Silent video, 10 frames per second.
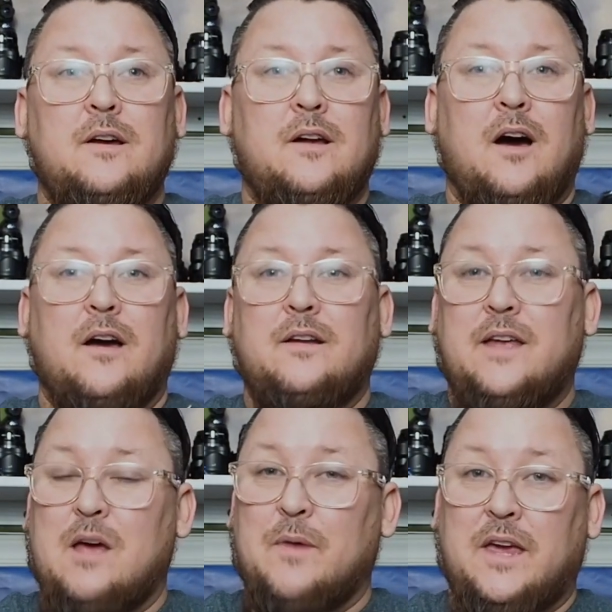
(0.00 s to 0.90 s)

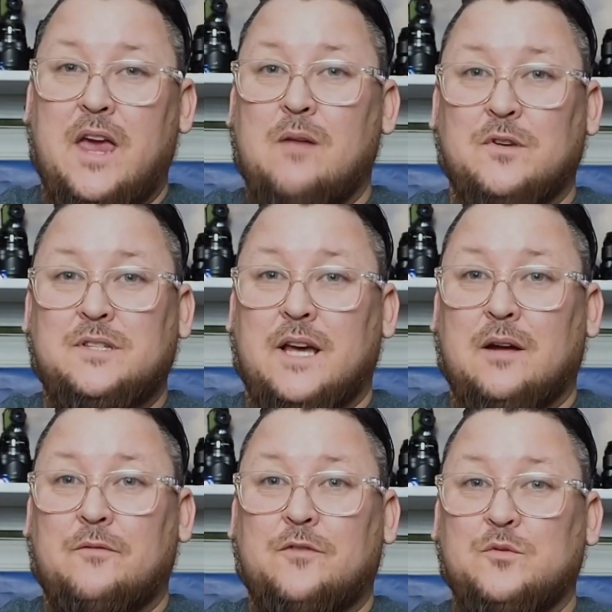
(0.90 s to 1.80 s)
Had my camera set
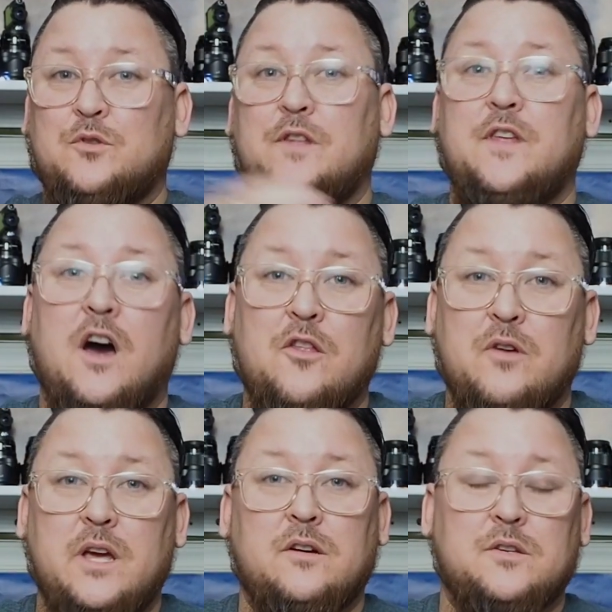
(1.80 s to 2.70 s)
up from shooting the other
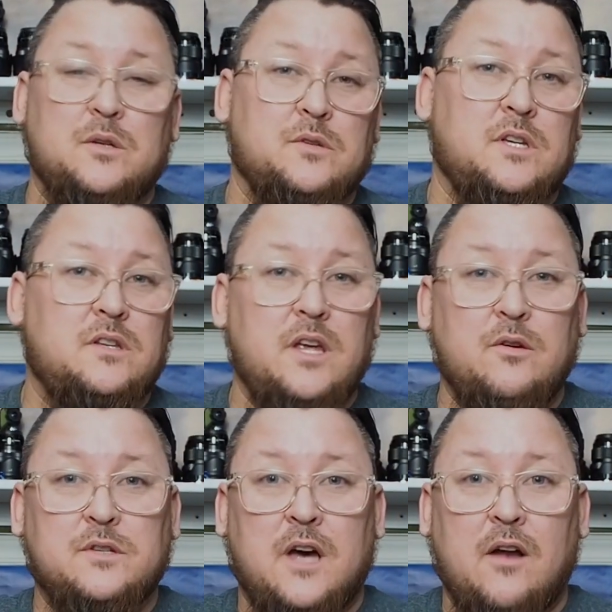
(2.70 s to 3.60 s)
eagle, so it's
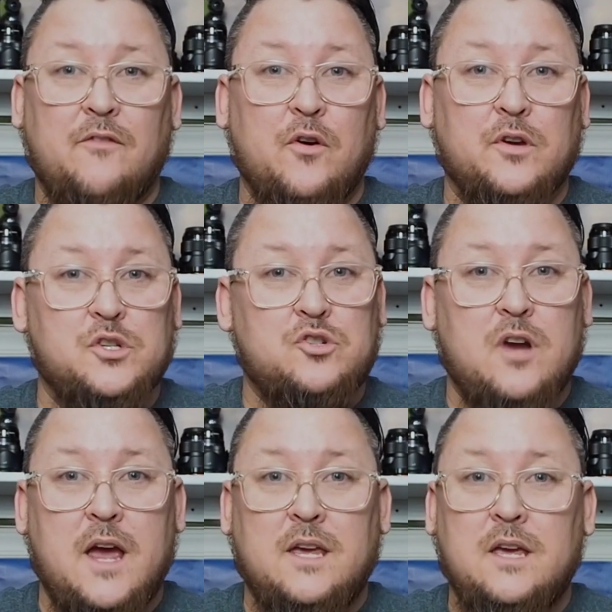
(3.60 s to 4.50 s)
continuous autofocus
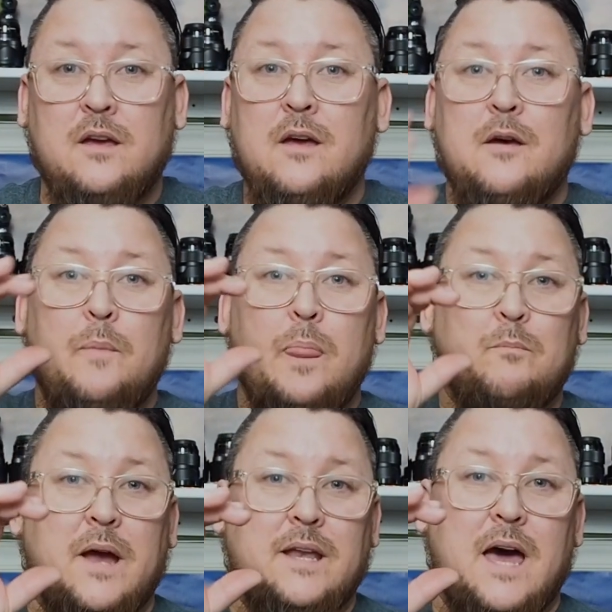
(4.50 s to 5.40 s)
tracking,
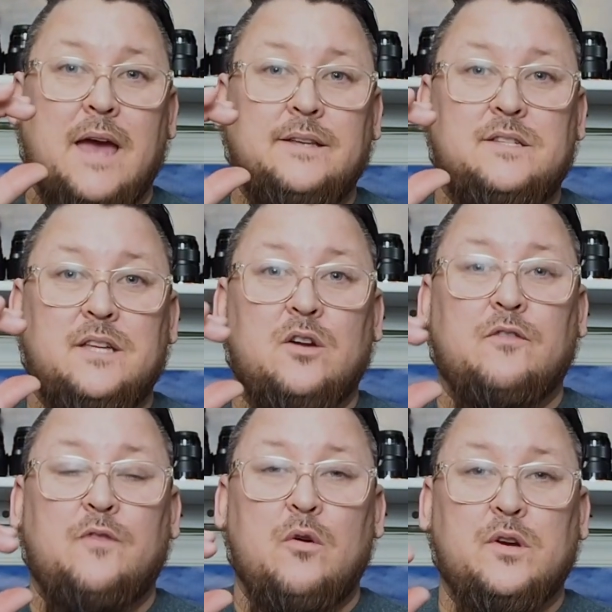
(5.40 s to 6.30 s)
my 9 center
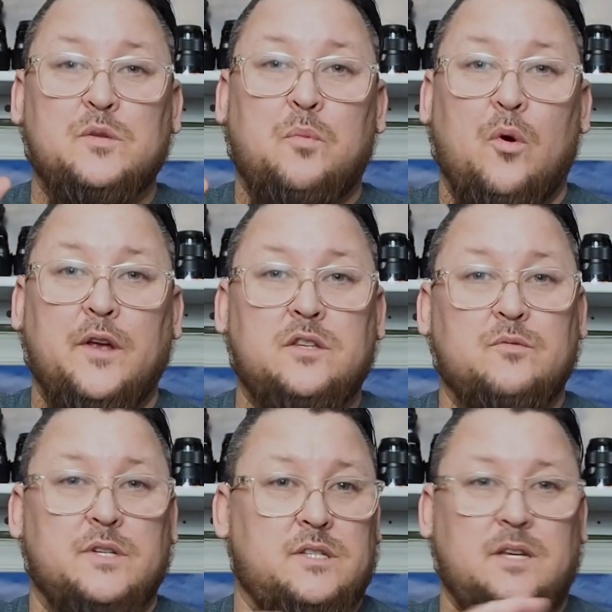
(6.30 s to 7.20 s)
focus points,
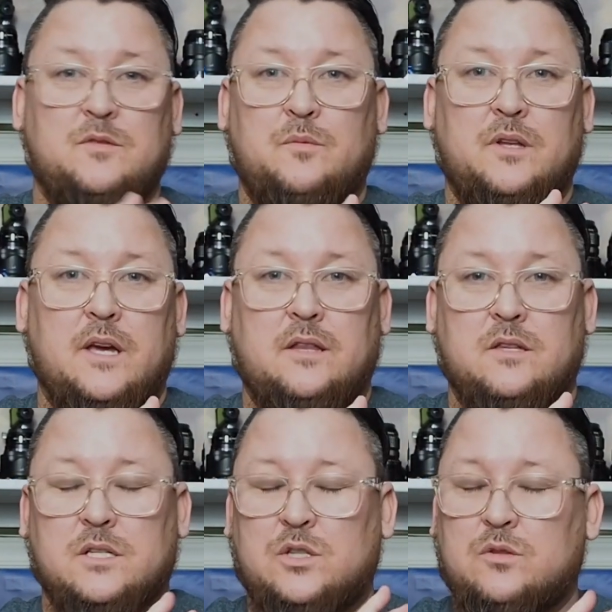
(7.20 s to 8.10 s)
which seems to be like
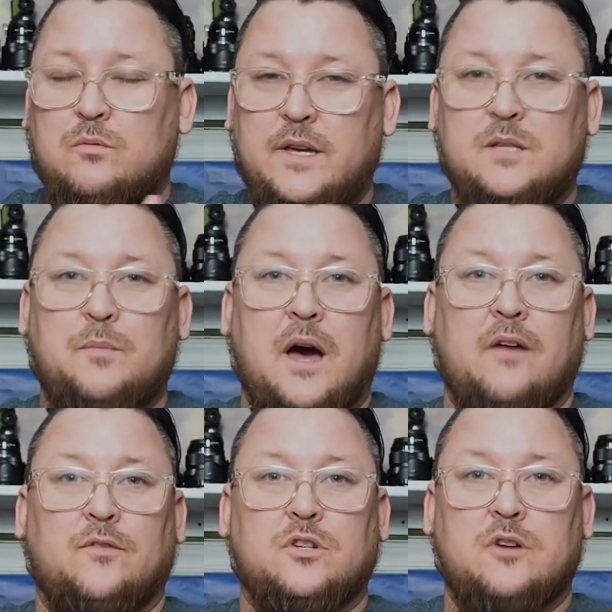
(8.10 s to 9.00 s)
the sweet spot
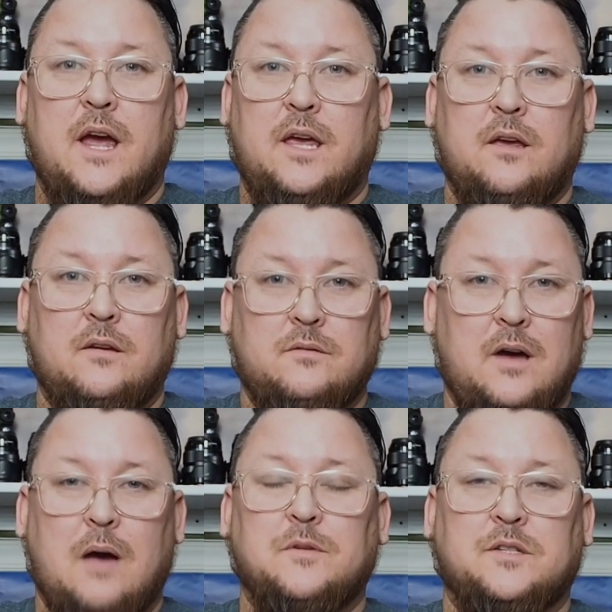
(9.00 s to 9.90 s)
for tracking
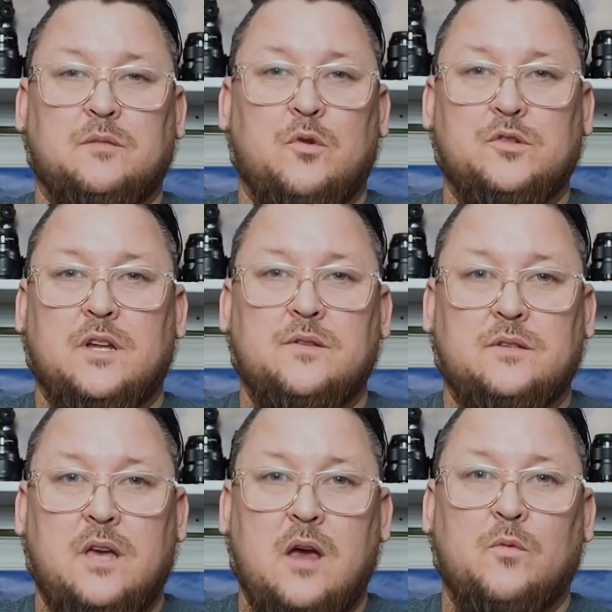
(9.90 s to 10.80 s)
objects in motion on this
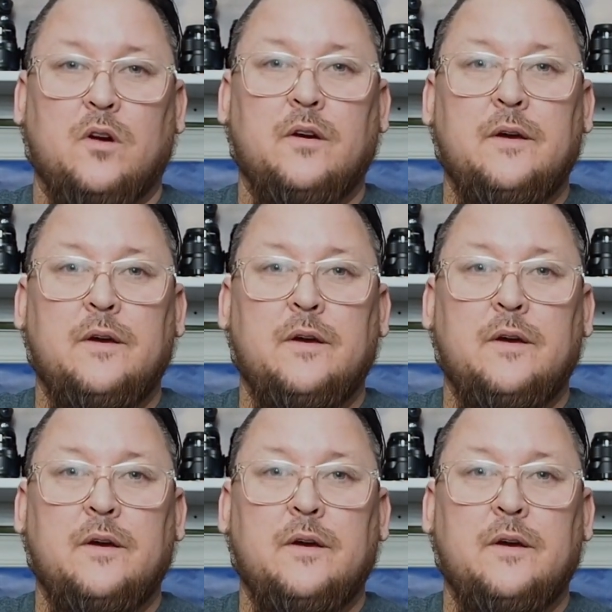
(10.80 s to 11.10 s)
camera.